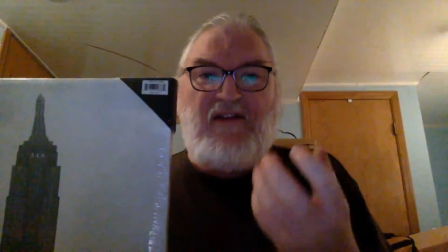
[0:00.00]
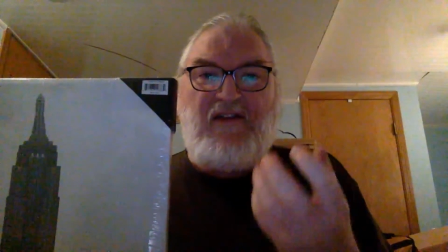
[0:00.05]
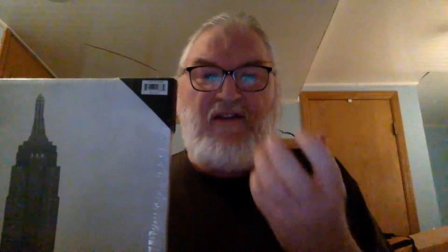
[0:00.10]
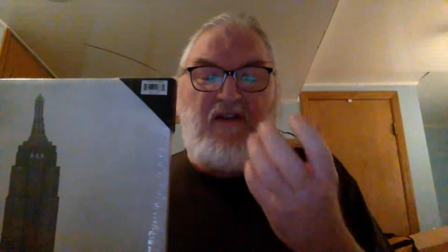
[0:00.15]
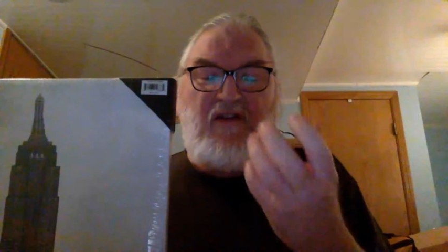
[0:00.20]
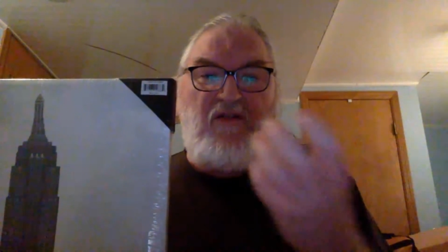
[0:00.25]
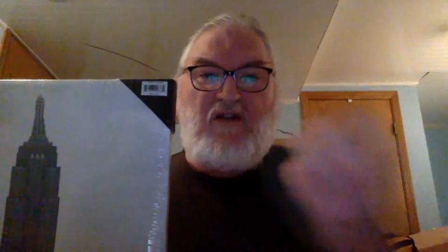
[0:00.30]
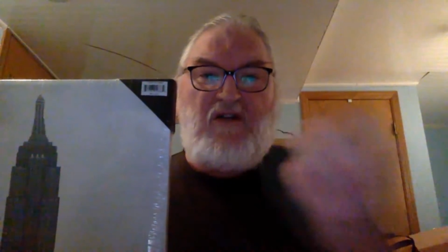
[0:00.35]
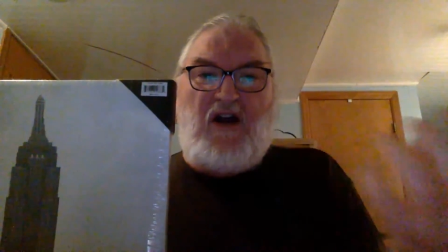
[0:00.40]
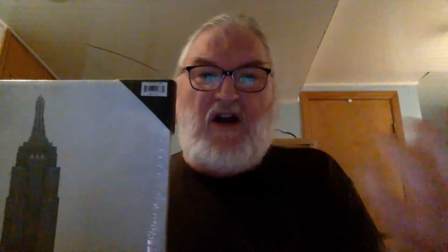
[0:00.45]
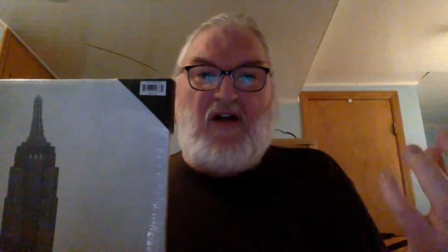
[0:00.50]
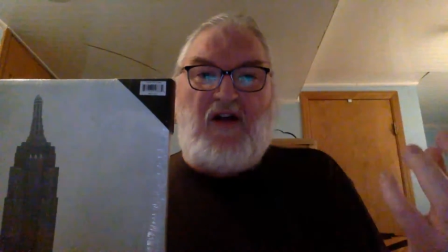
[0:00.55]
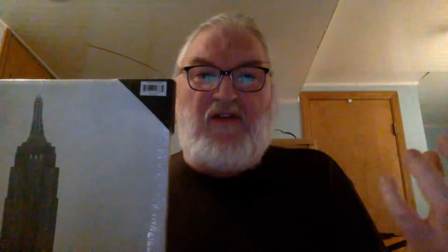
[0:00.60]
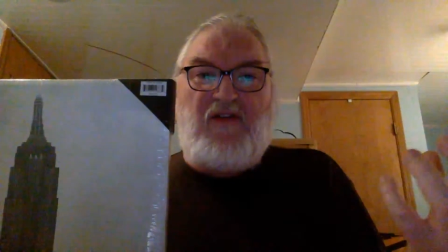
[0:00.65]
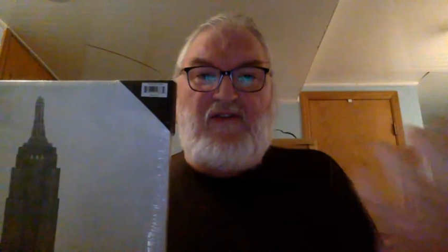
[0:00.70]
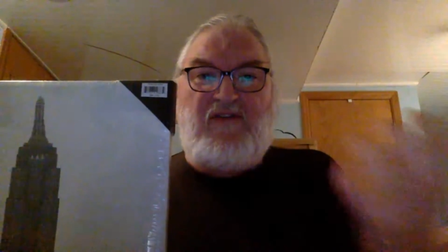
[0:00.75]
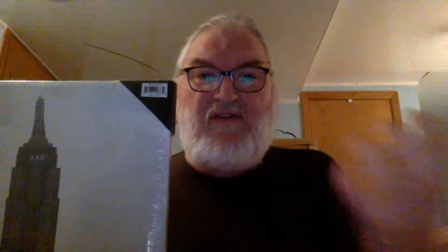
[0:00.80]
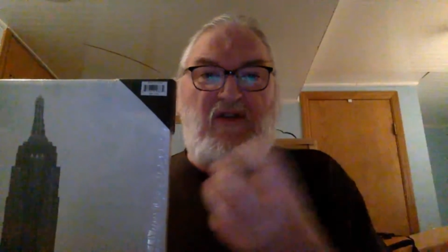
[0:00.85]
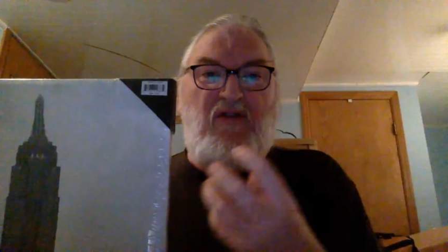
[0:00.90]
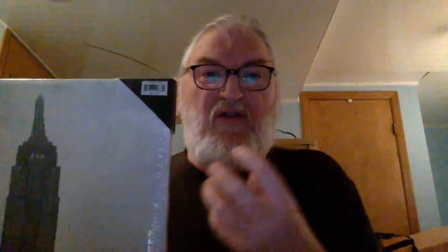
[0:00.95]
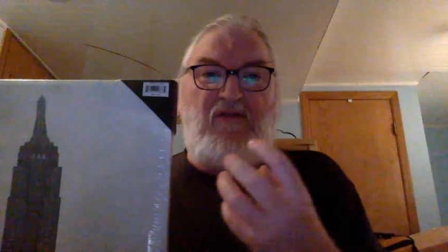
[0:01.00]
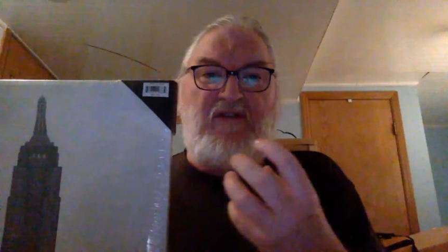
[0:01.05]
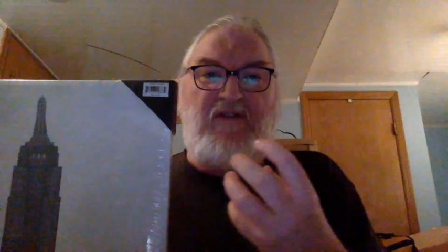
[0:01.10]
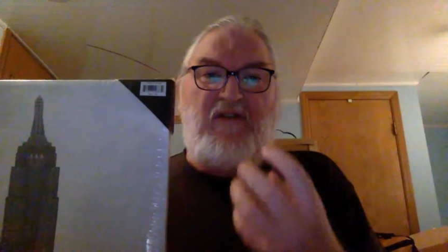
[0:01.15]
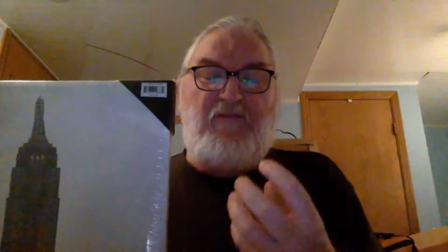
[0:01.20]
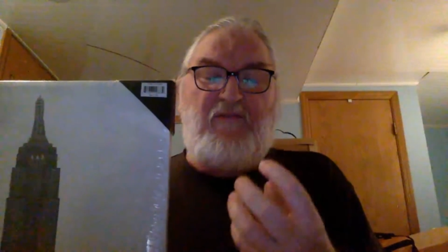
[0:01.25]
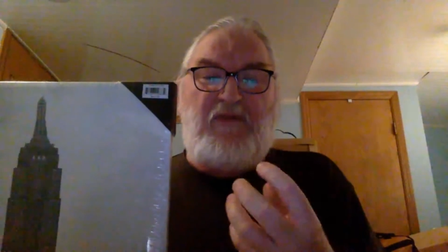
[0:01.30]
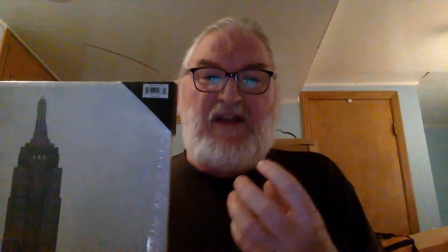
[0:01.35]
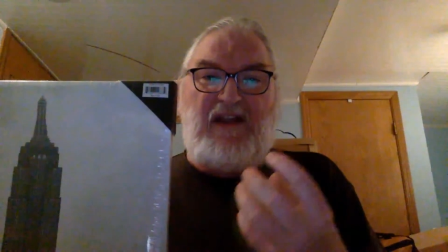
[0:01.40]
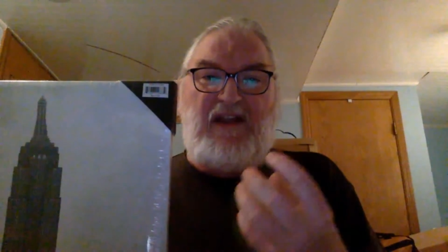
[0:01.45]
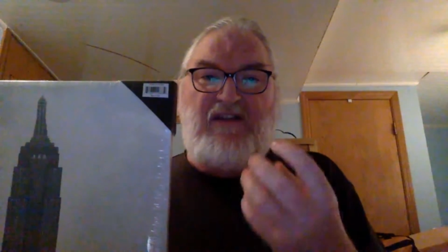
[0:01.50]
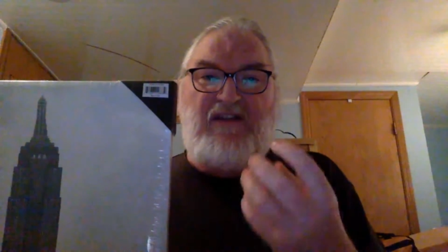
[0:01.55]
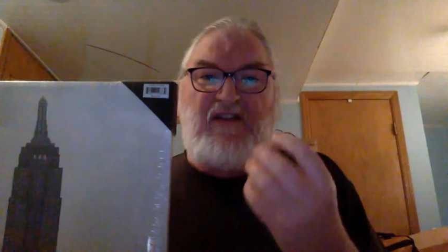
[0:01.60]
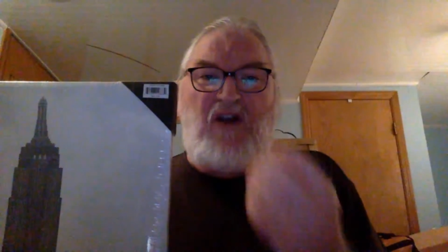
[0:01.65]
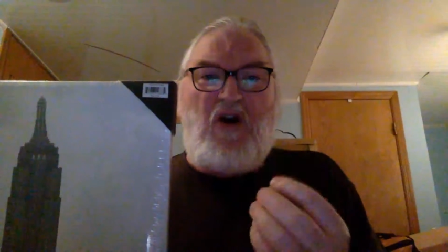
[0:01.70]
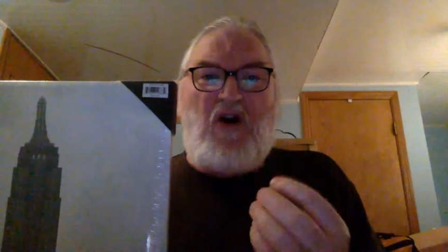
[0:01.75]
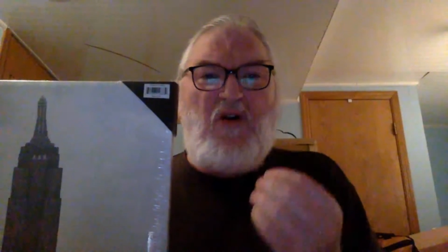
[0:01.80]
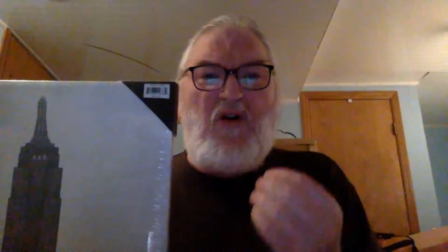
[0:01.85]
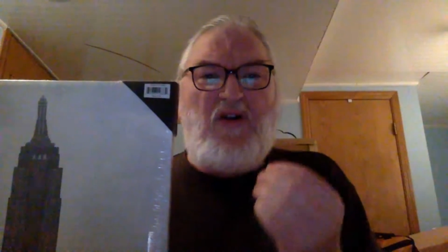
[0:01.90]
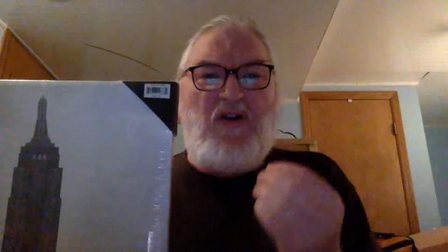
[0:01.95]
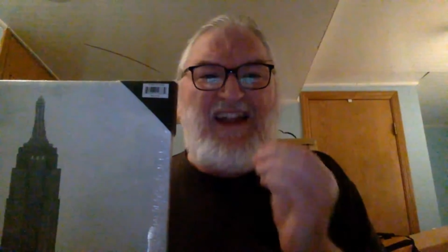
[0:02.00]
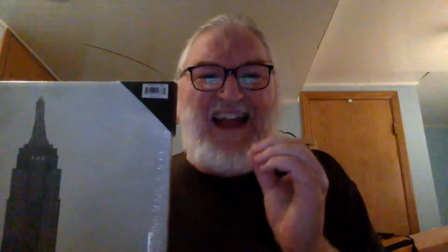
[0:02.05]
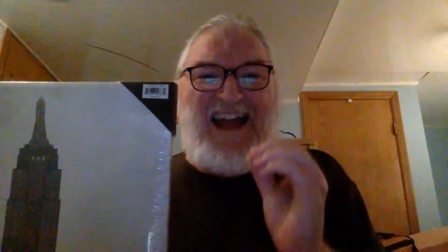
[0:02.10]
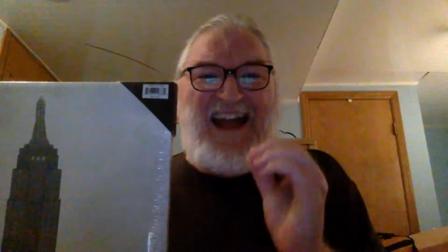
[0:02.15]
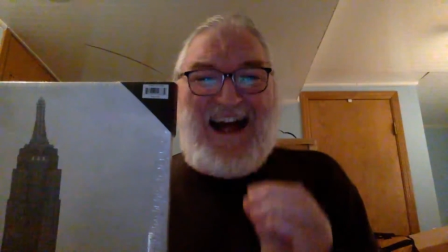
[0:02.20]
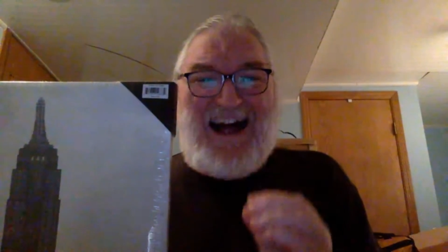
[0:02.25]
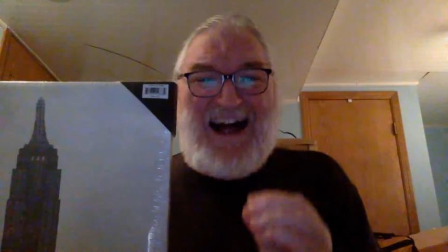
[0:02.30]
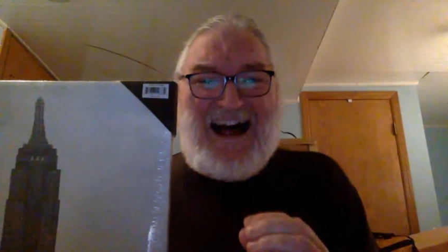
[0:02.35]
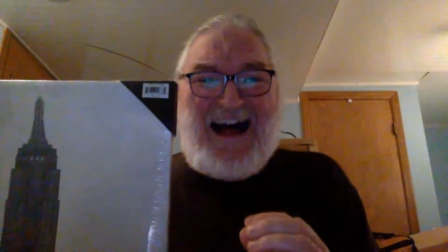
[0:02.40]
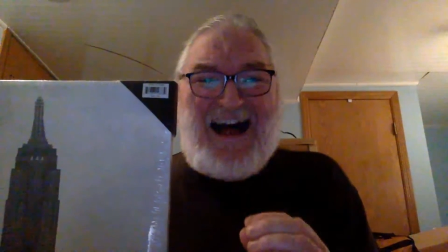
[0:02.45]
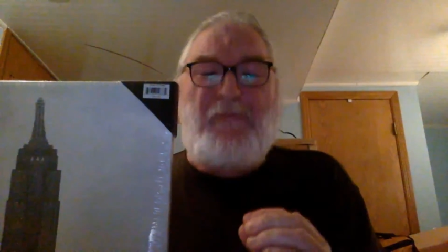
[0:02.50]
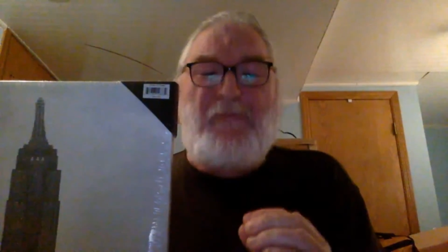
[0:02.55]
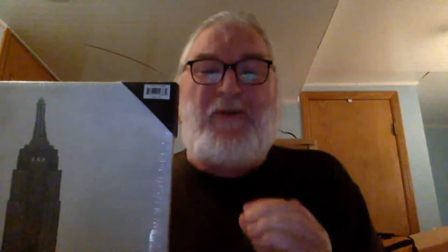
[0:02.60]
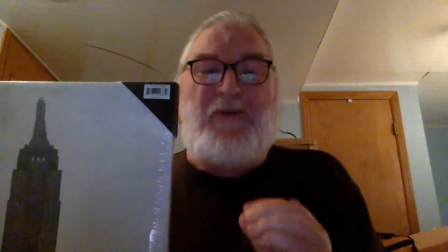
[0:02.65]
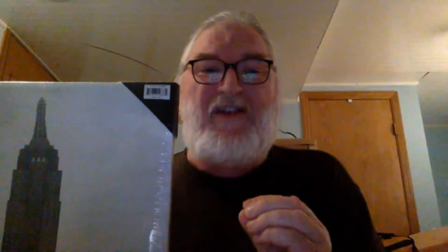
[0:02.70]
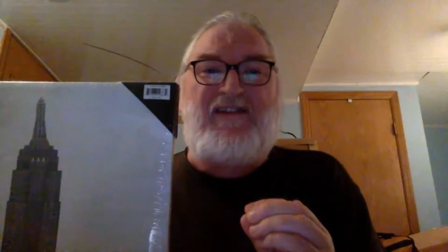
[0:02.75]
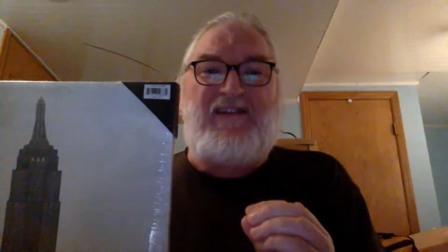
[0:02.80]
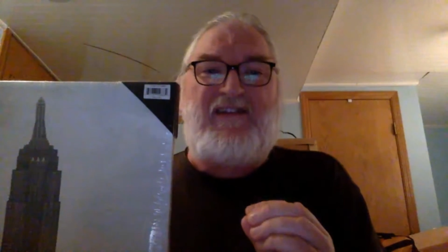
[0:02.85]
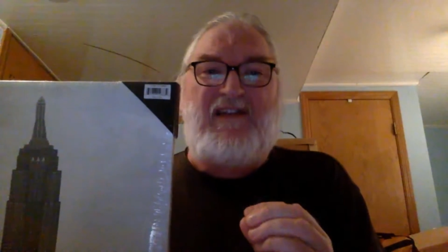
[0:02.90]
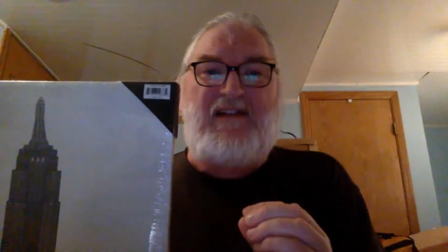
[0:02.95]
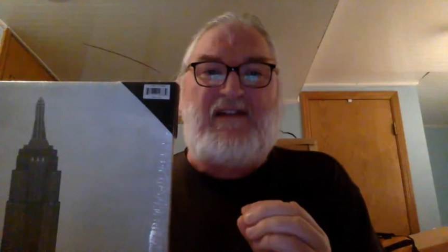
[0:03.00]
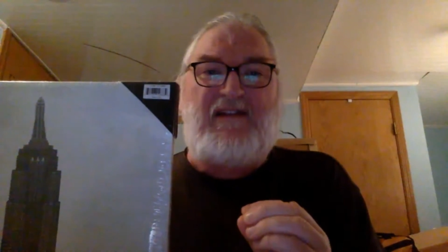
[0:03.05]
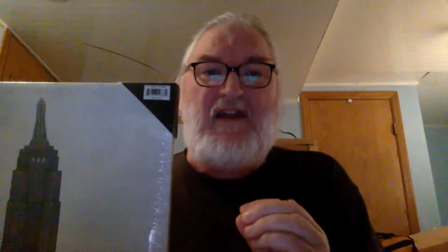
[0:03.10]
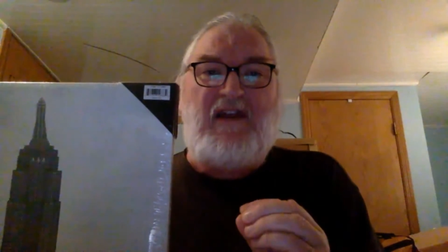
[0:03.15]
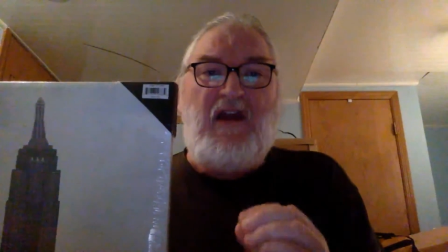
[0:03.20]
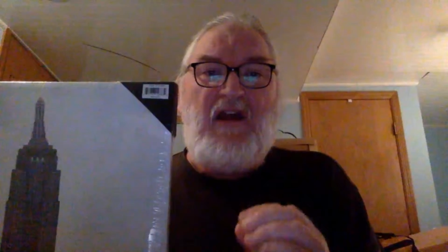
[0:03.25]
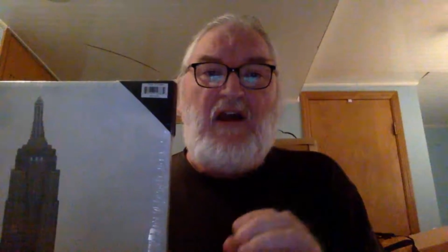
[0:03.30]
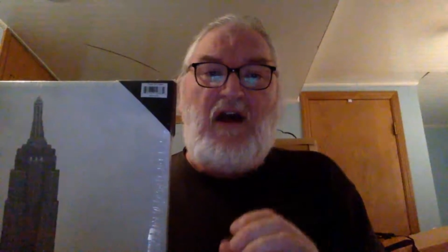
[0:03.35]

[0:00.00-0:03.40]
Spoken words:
to cause you to be totally opposite